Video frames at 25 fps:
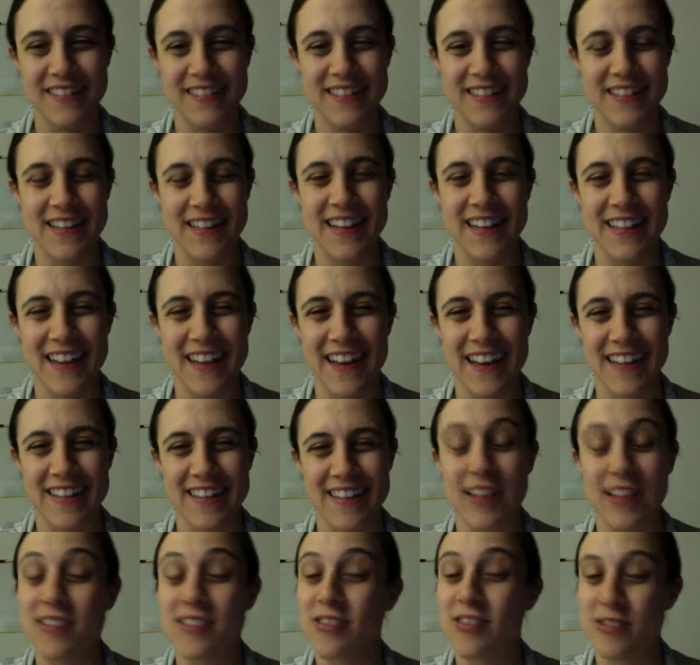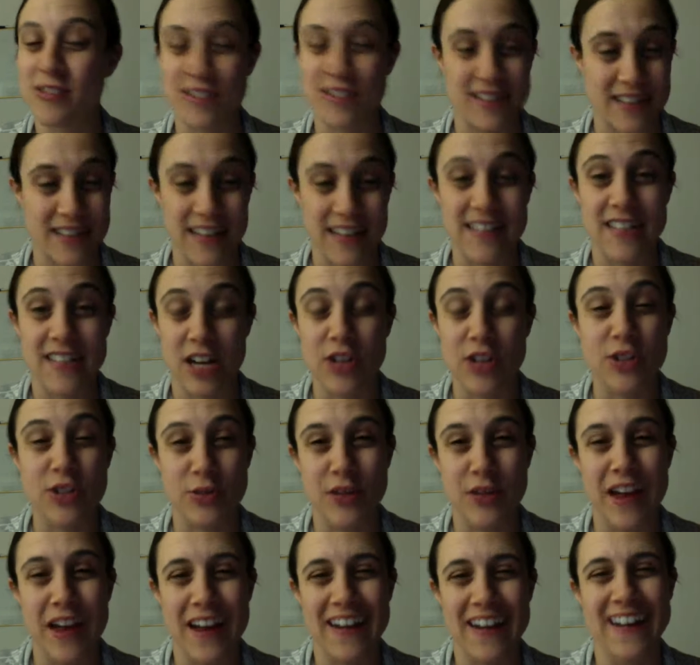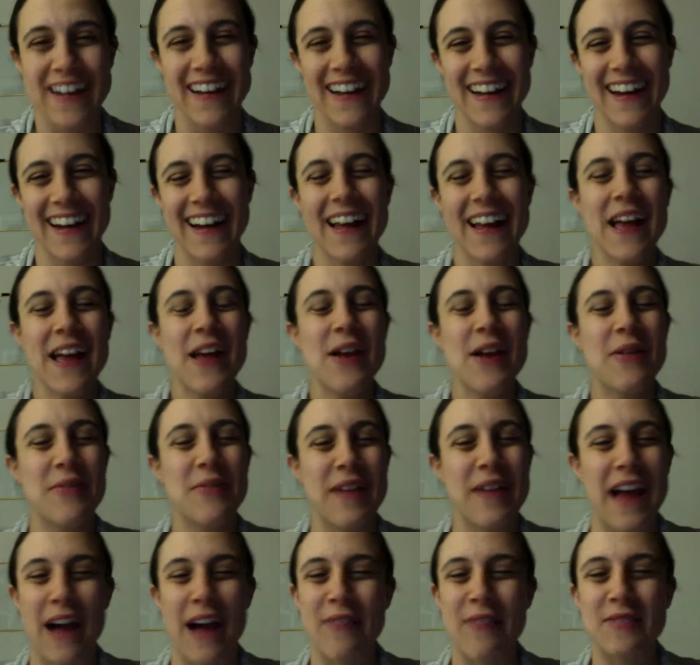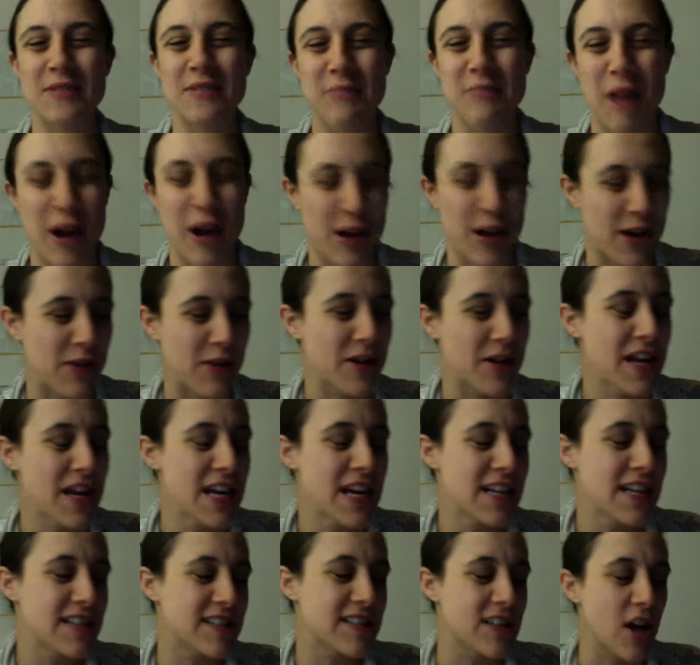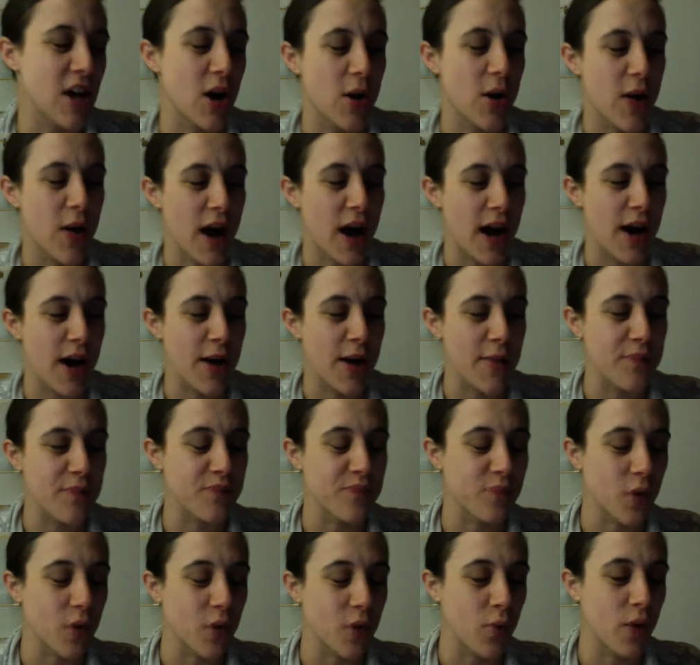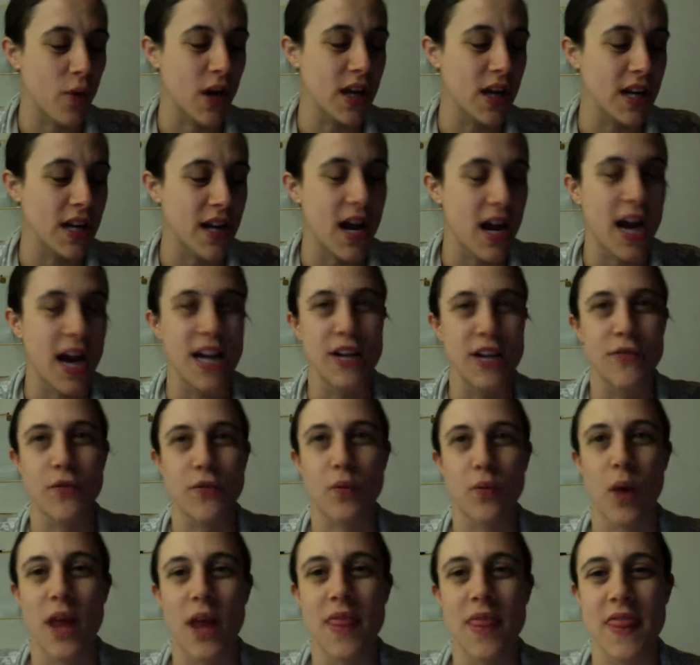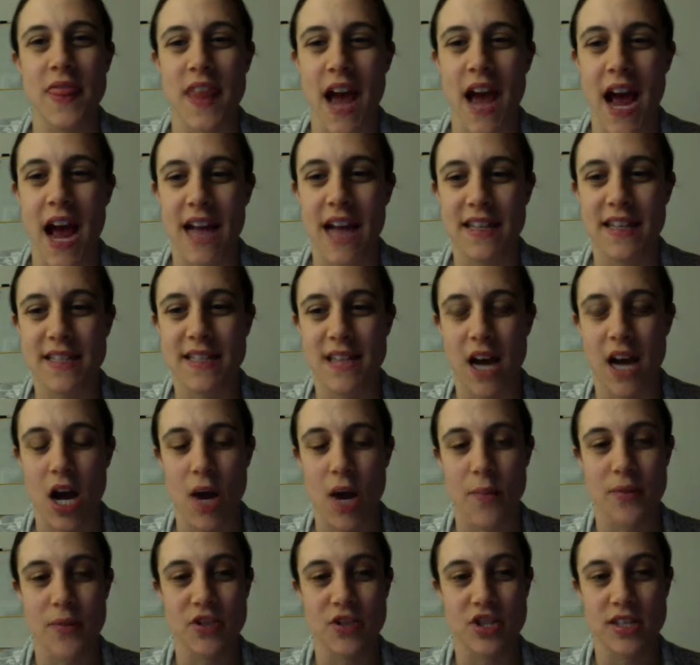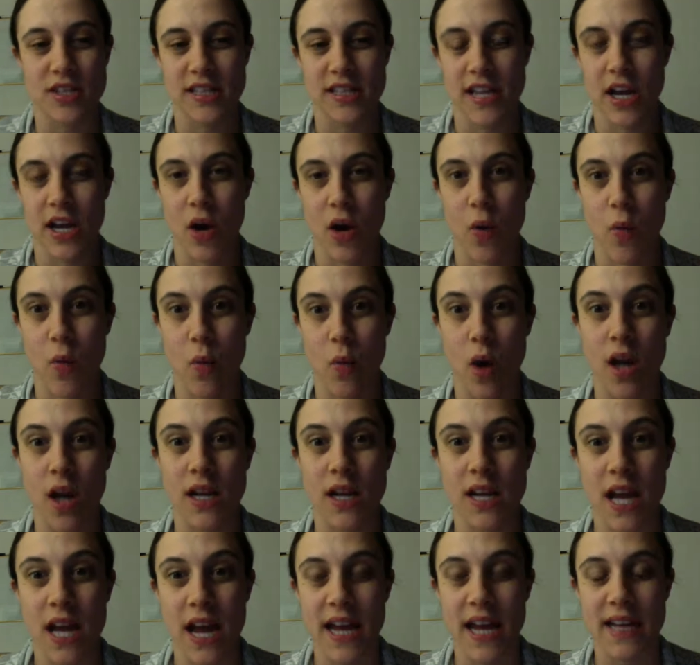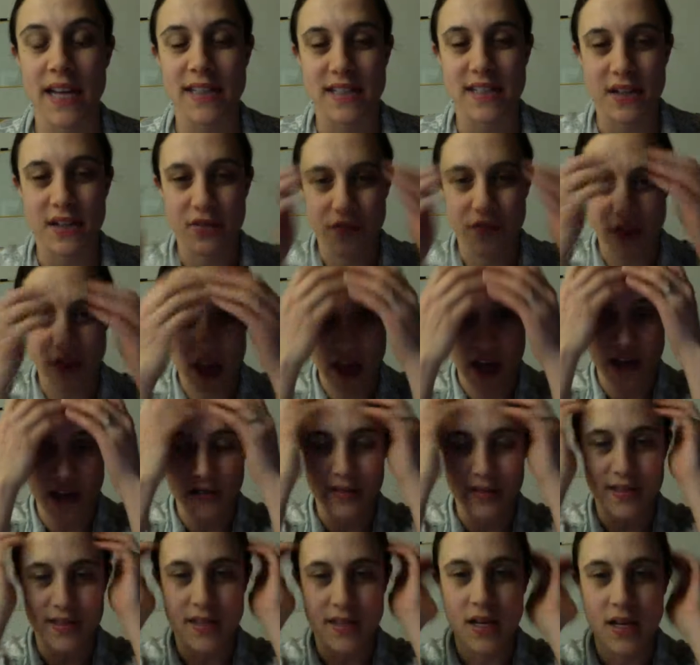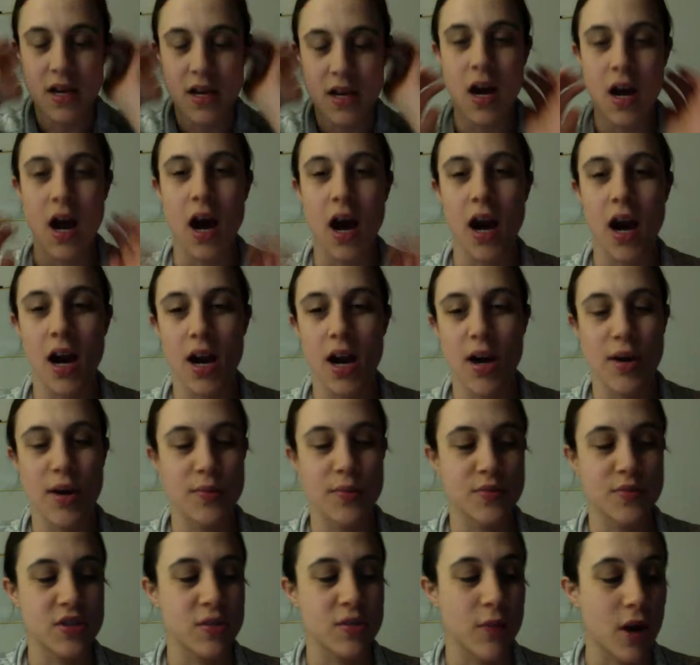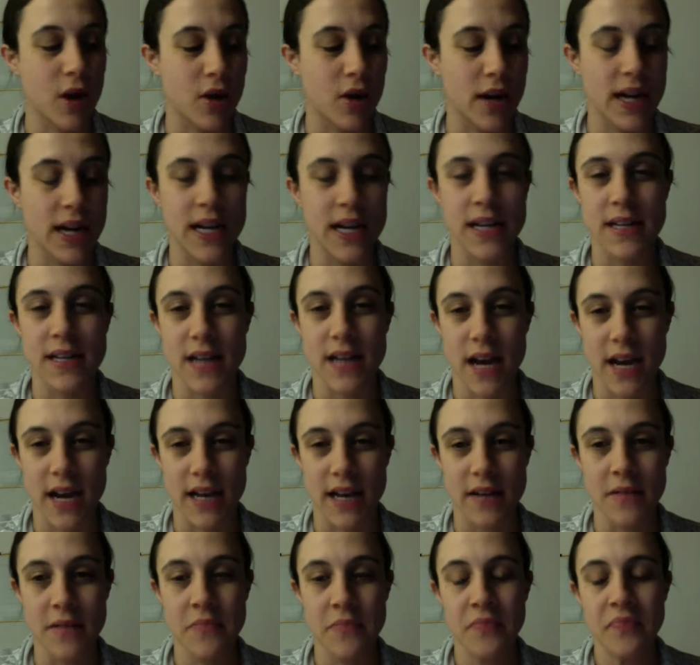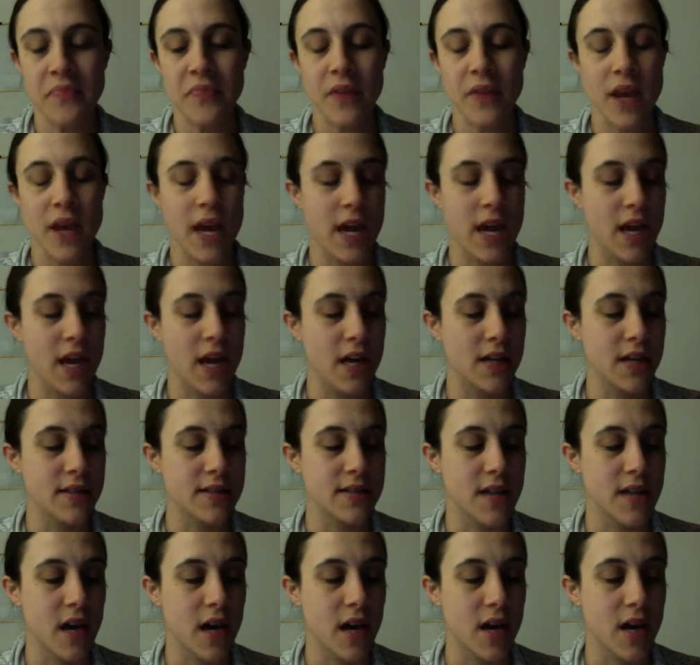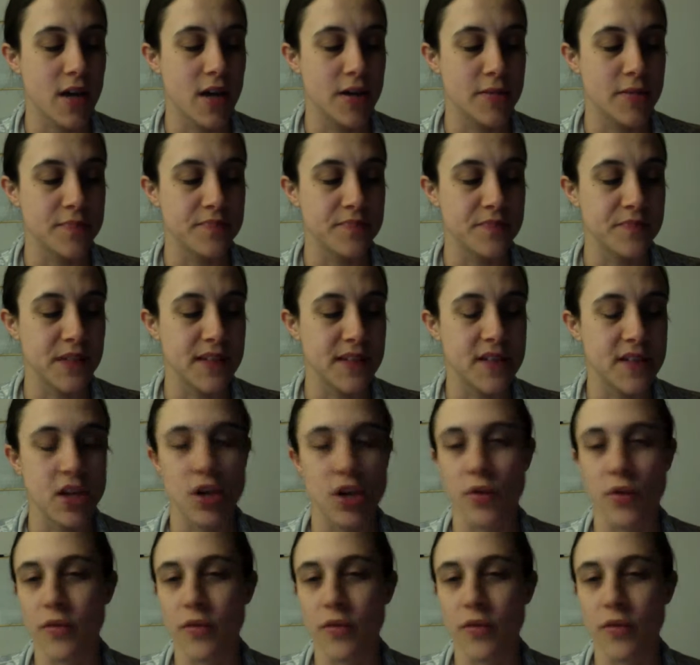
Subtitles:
it's not too late. We have tomorrow. So we're going to kind of run that just like a one-night event tomorrow night at 9, and it's going to